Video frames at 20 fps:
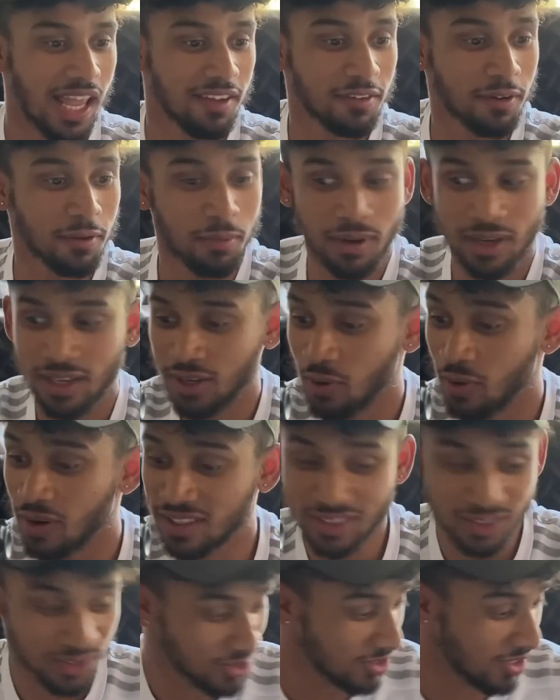Everybody
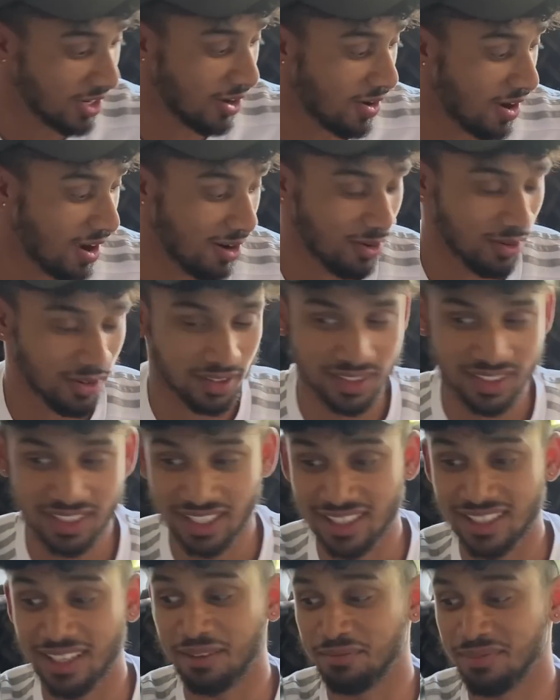wanted to know our
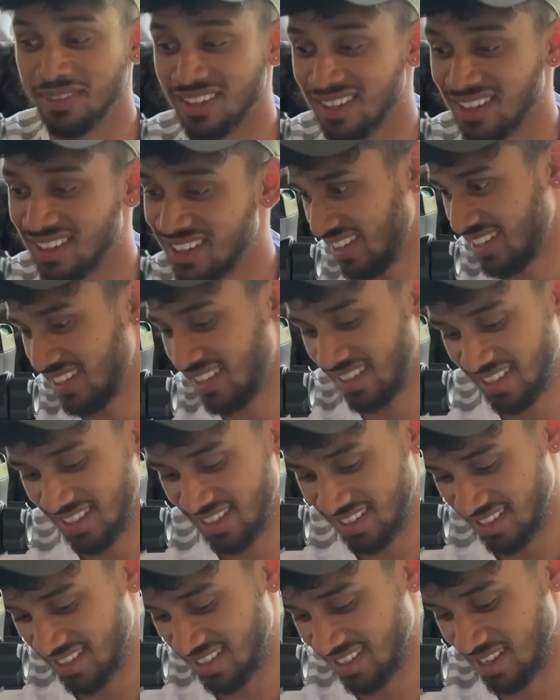setup now.
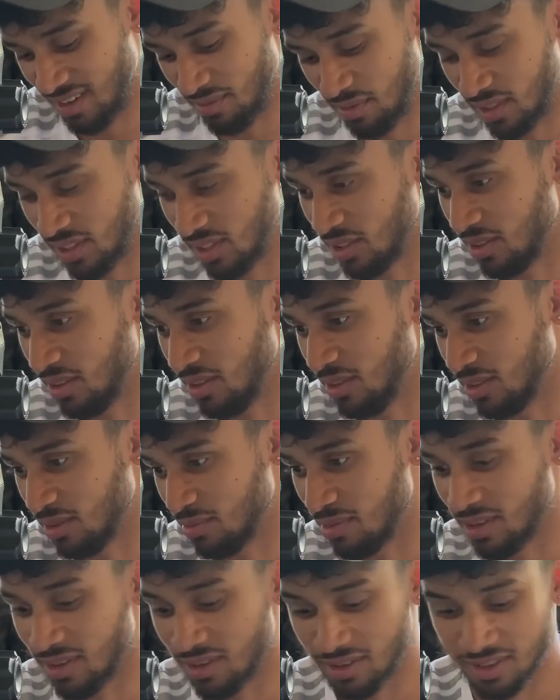I'm gonna show you,
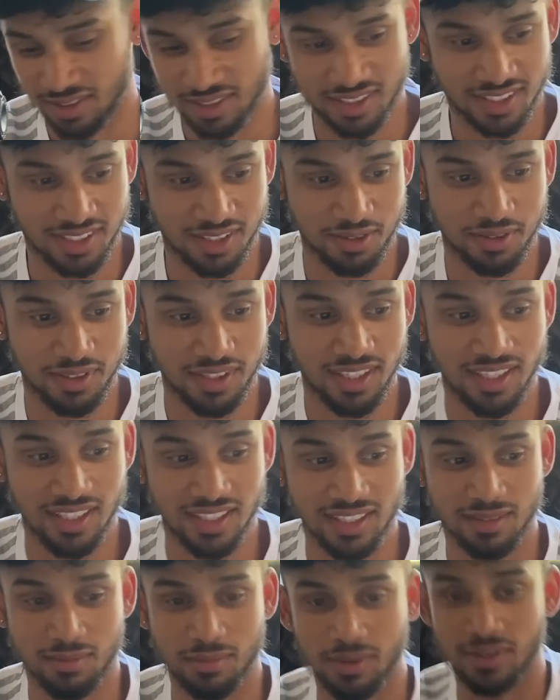bro. Moet
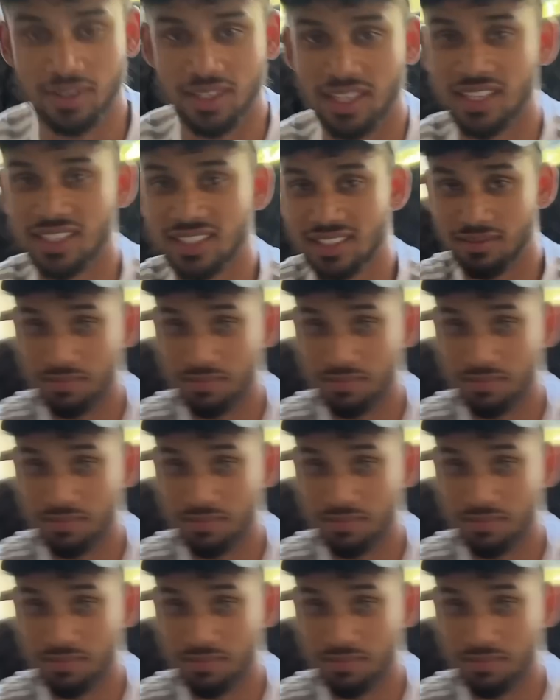ik Here's the